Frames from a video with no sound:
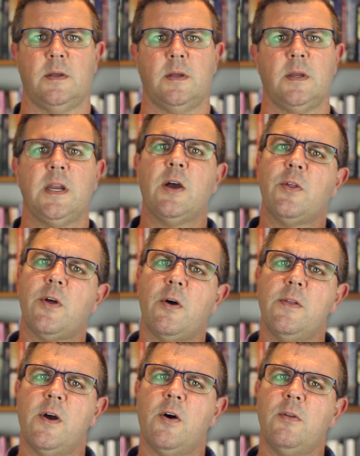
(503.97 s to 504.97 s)
Now,
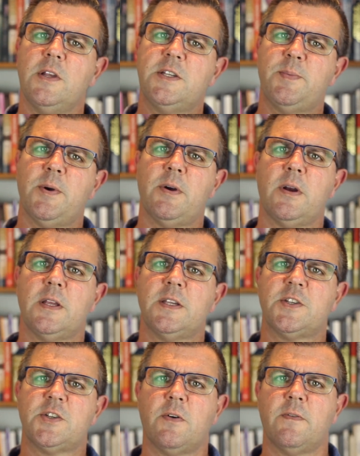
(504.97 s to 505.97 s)
although the Holy Spirit is
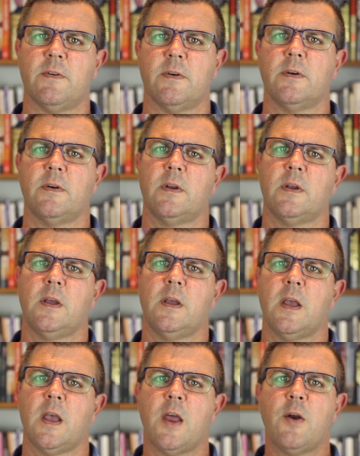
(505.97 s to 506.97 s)
sovereign
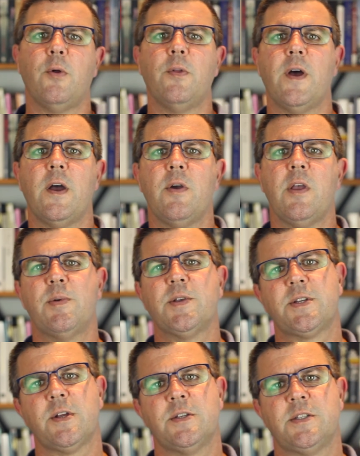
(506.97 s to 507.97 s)
and although he
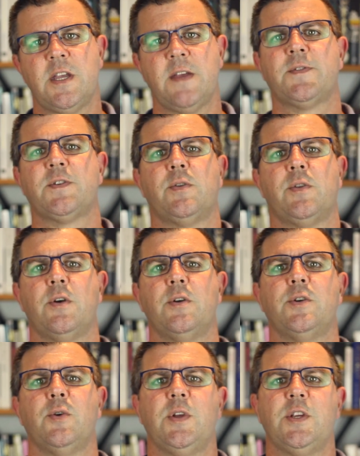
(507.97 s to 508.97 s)
bestows gifts on those
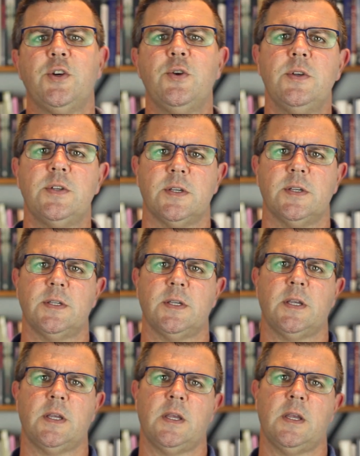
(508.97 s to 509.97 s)
who he chooses,
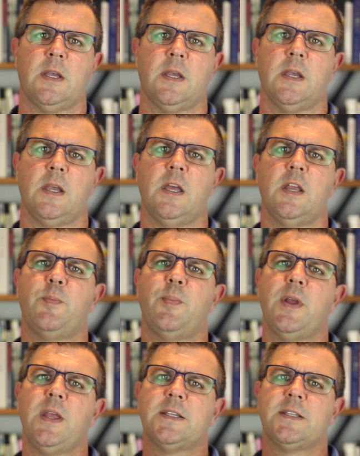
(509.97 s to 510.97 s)
it
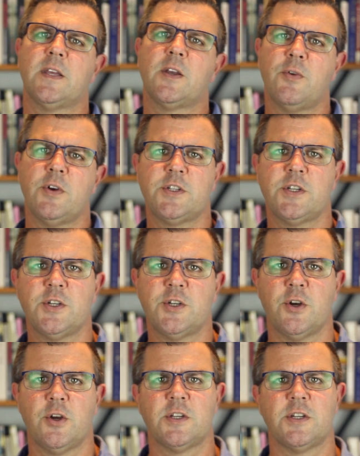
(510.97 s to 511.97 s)
appears that the Christian
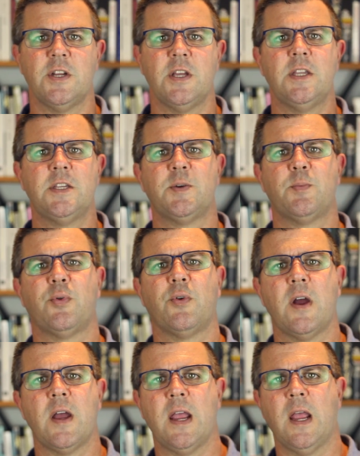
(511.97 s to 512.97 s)
church needs to
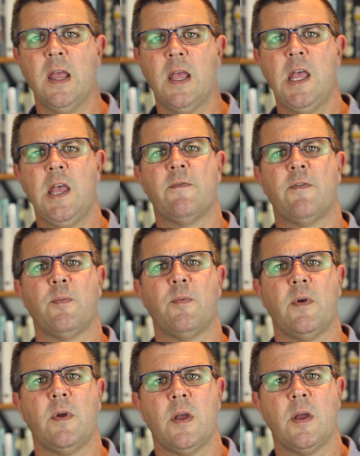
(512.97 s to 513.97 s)
pray for
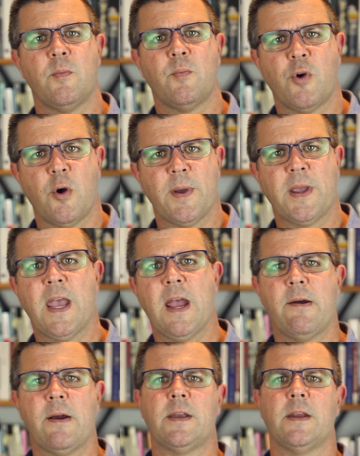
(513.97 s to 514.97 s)
proper
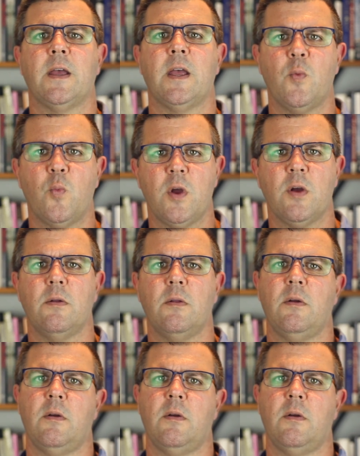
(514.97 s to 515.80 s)
character and will